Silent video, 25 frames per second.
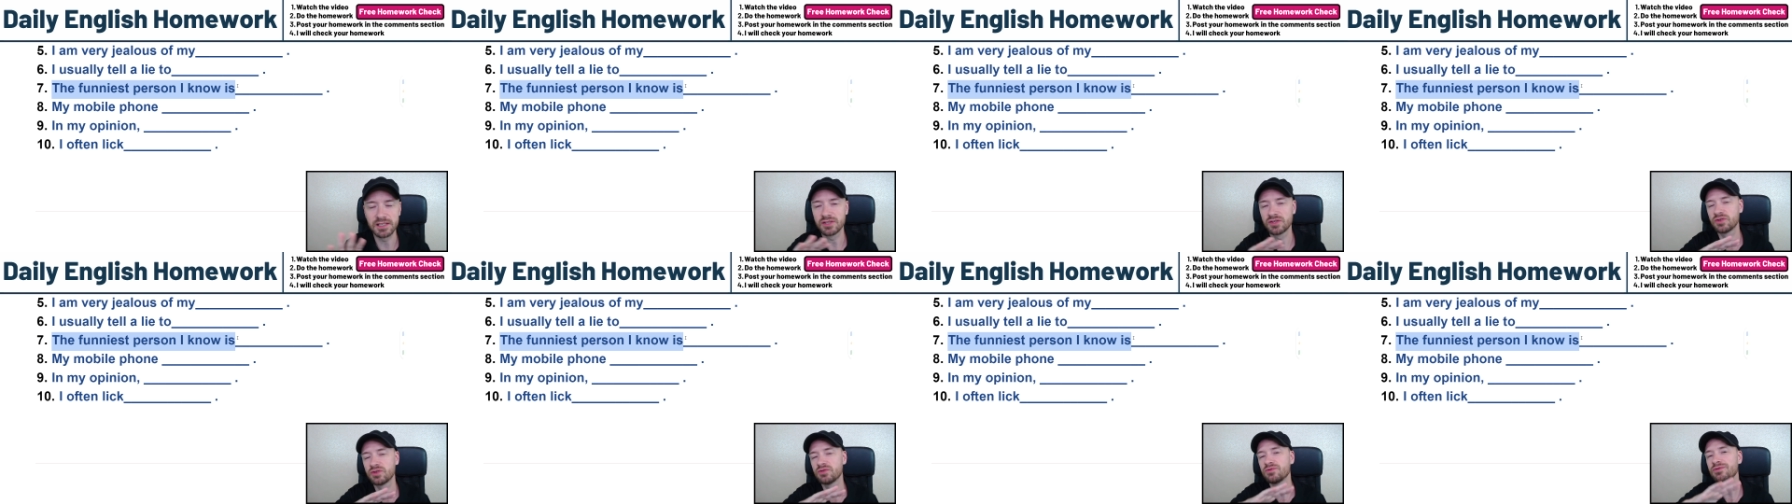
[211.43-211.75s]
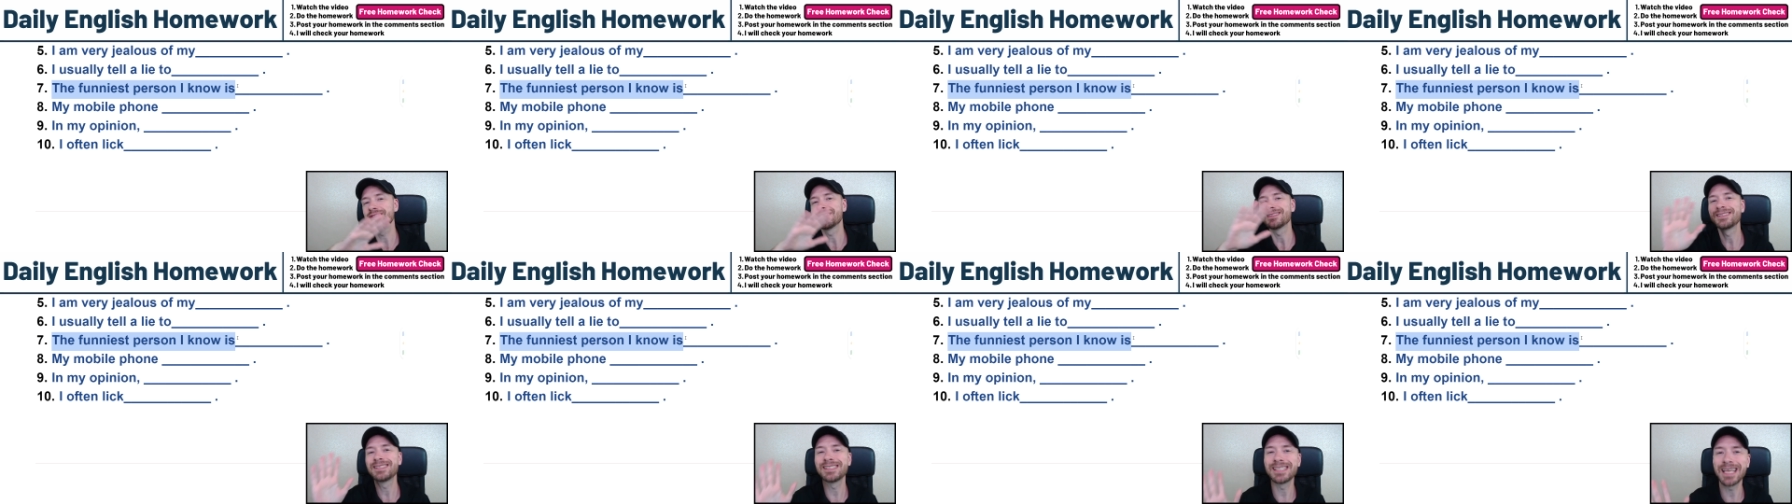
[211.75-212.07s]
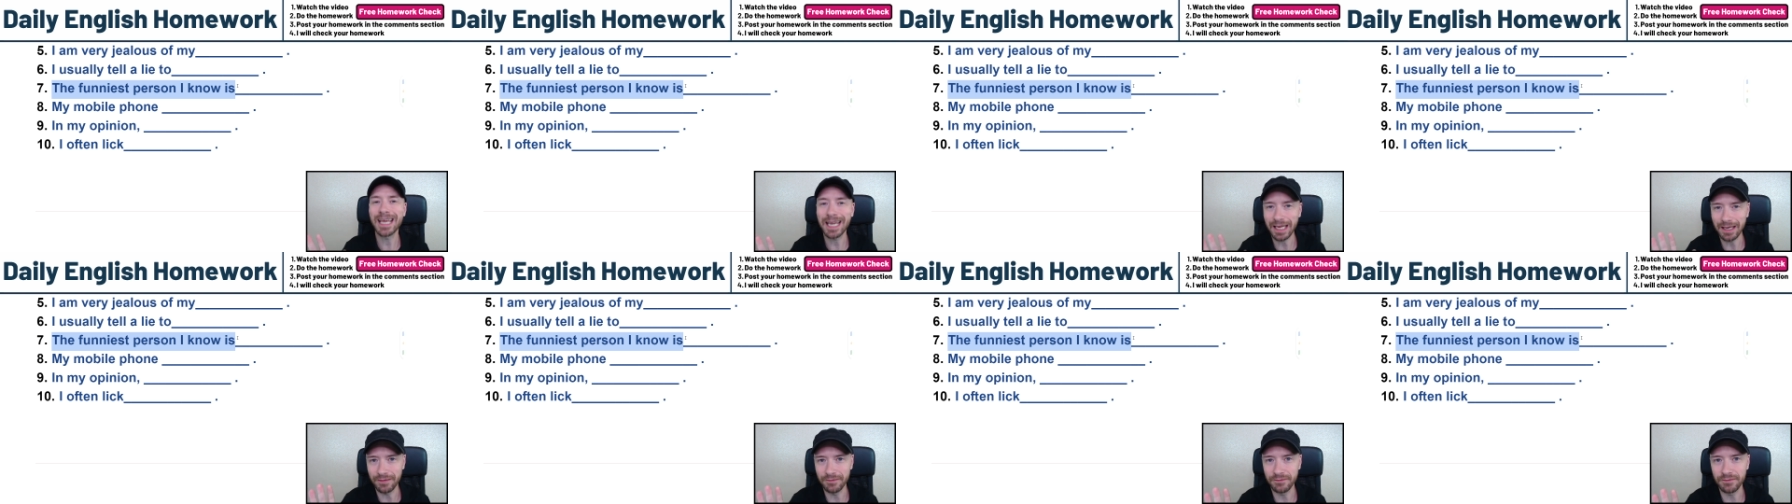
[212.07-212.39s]
Choose the
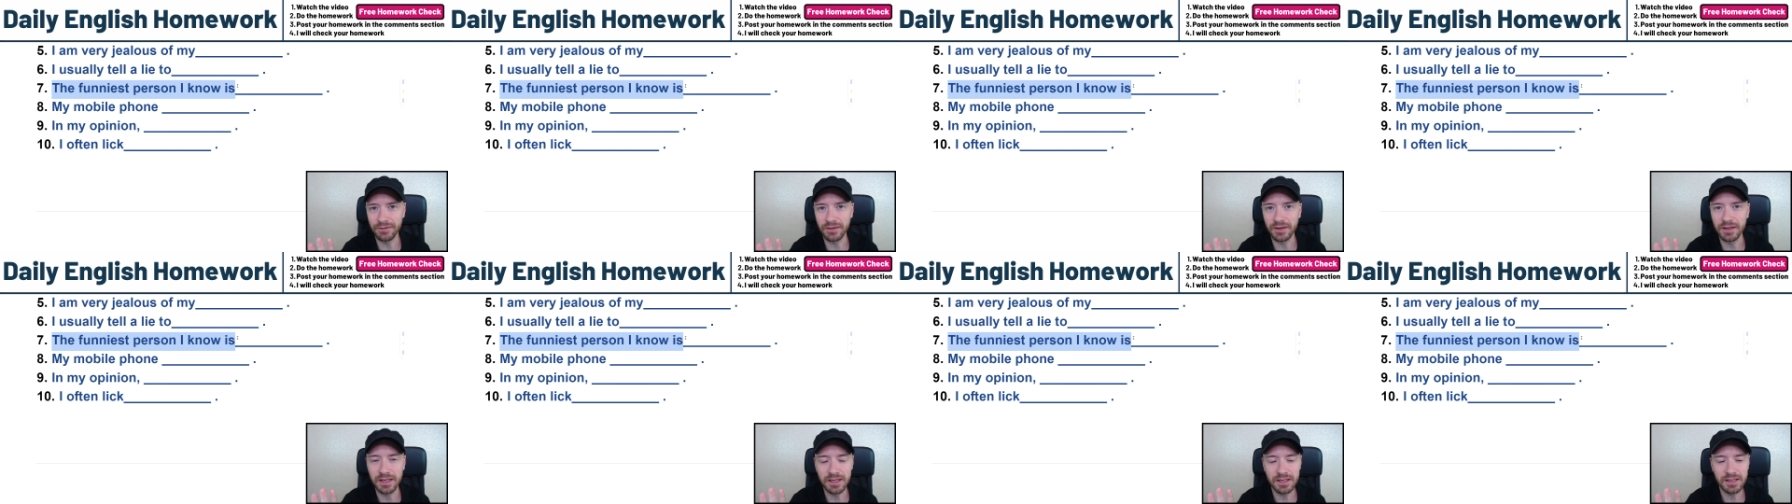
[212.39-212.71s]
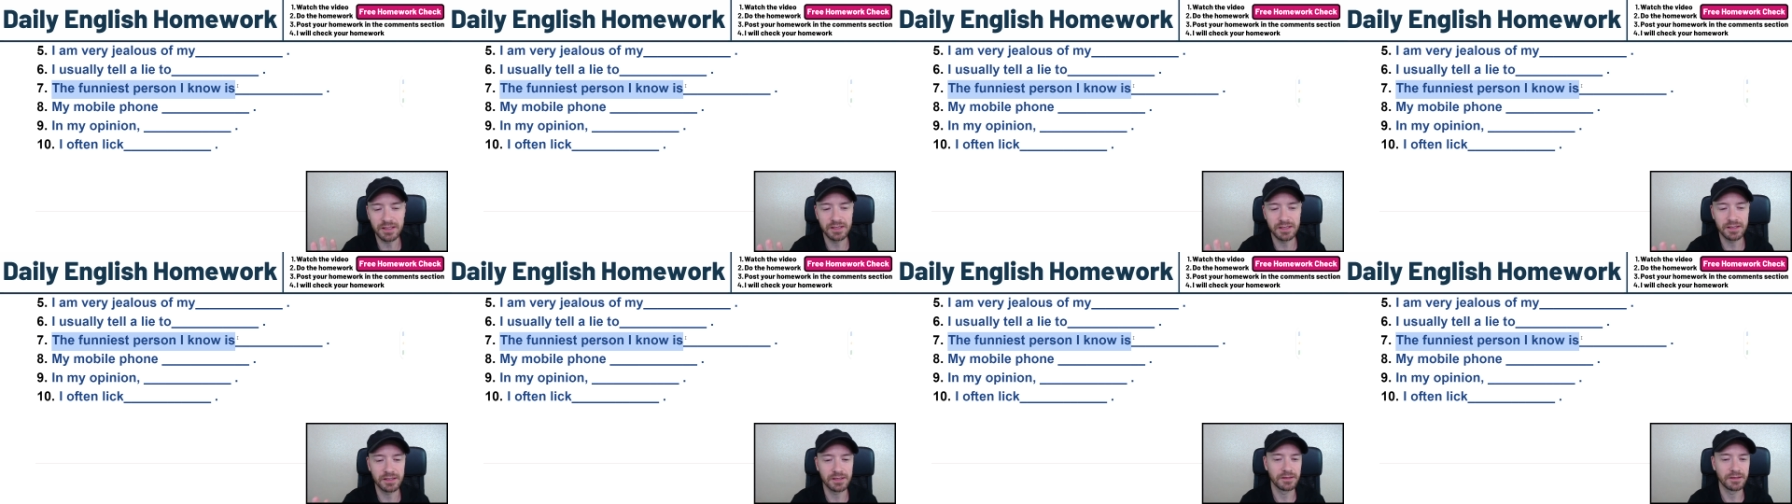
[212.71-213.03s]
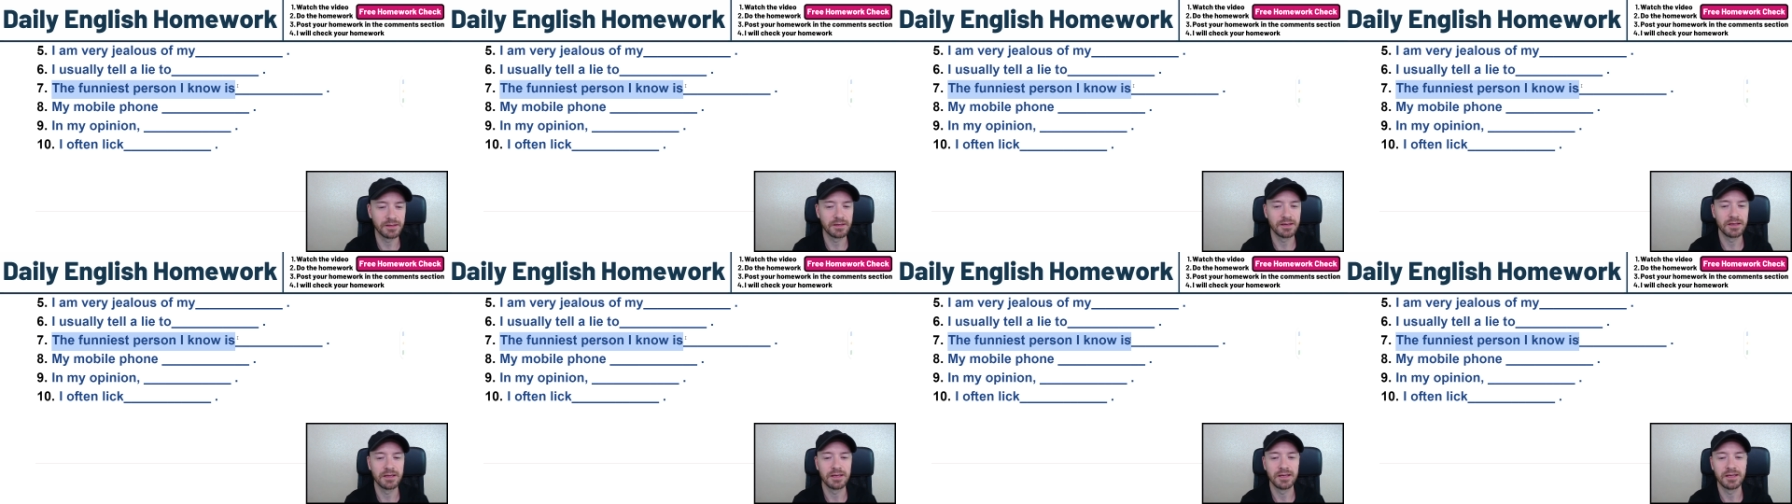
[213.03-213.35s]
second funniest.
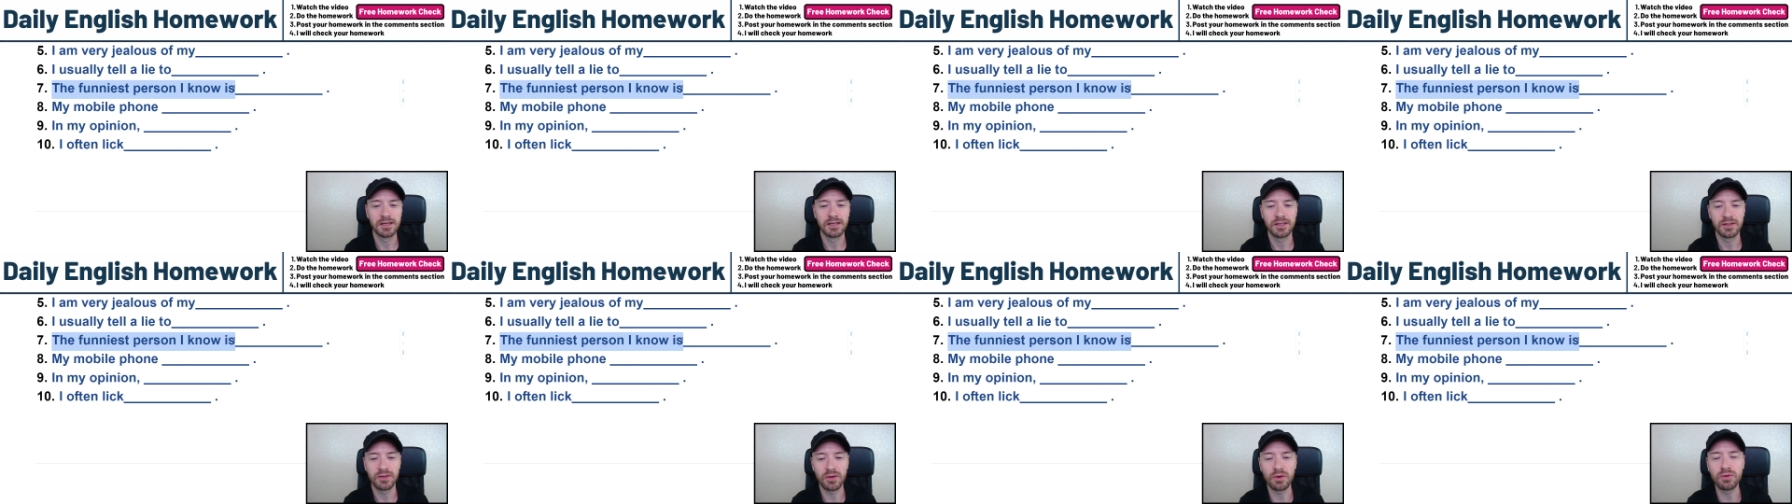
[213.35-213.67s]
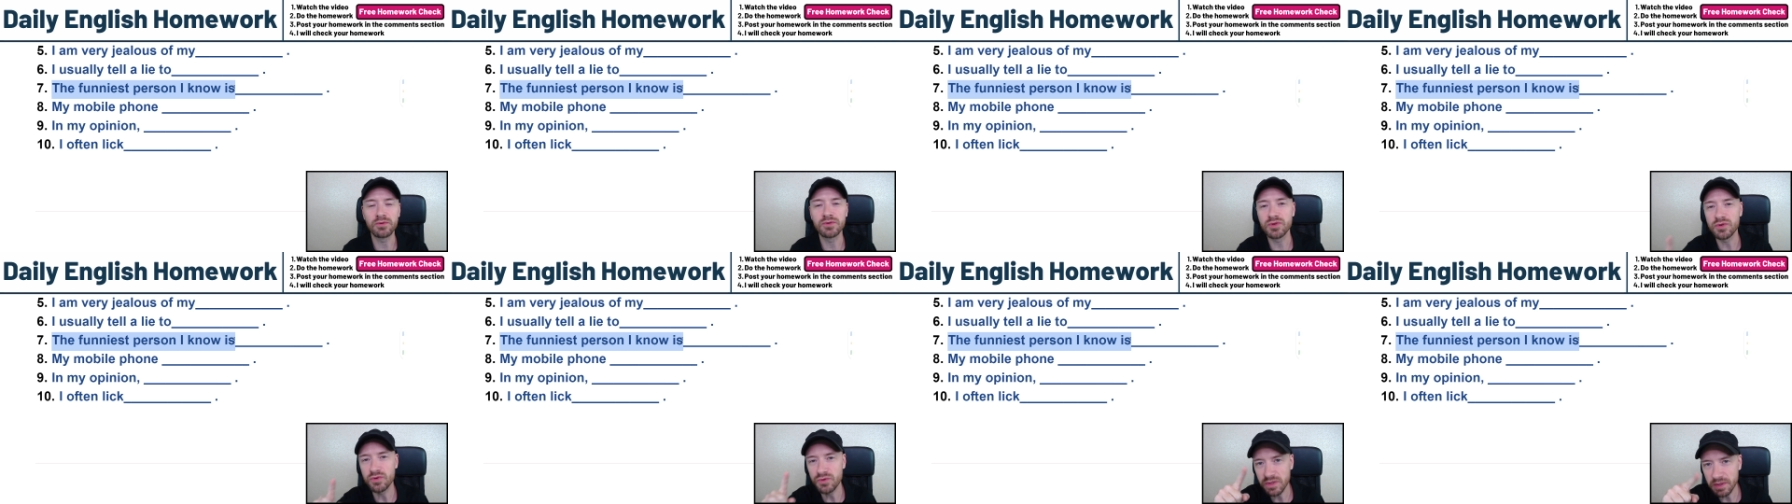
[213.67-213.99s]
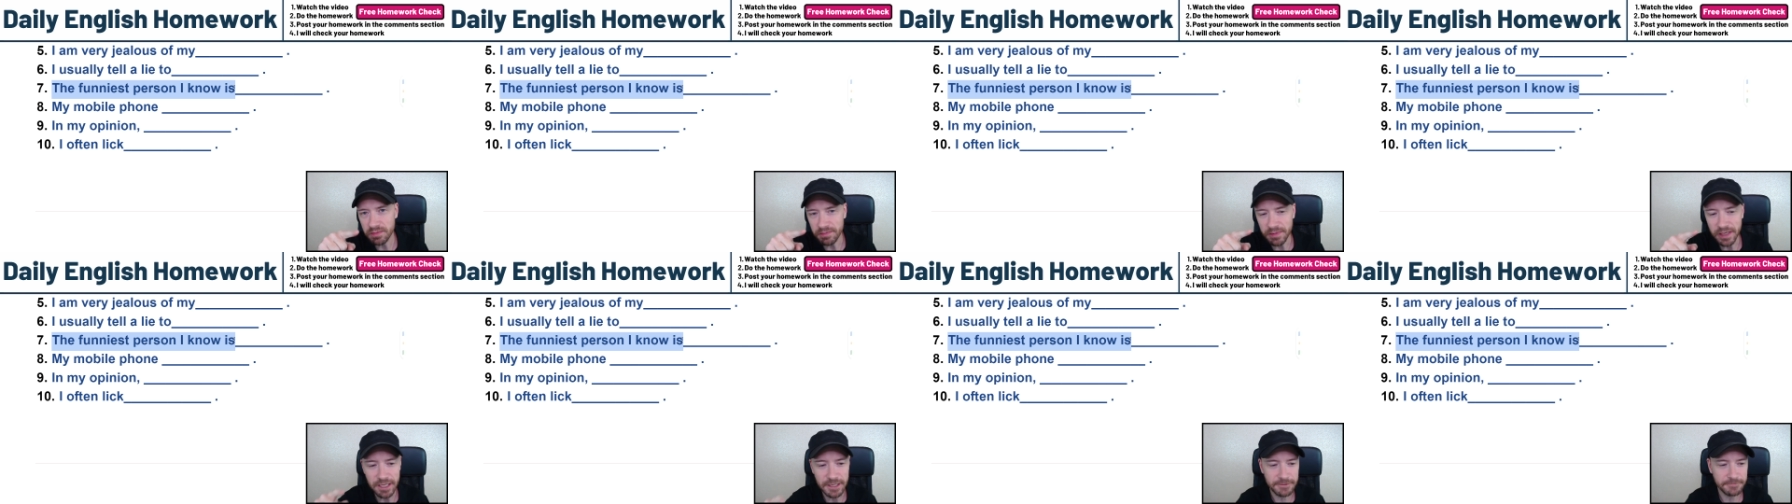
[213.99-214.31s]
Don't choose
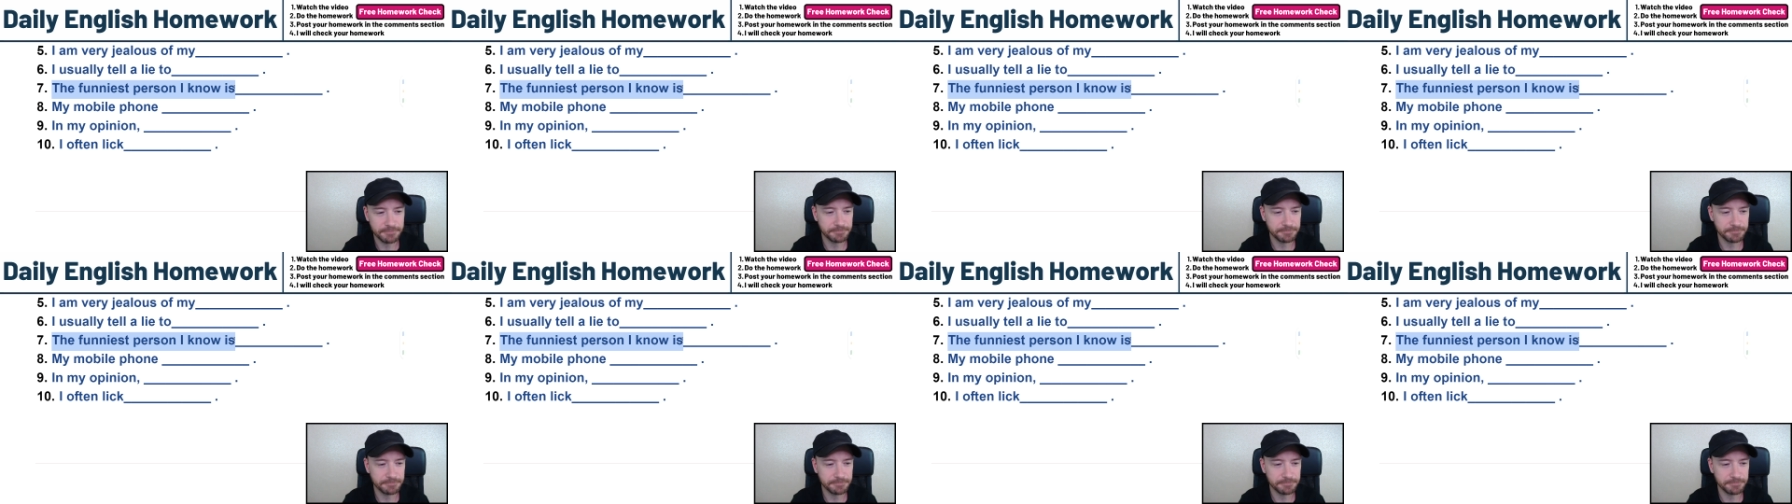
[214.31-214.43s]
me.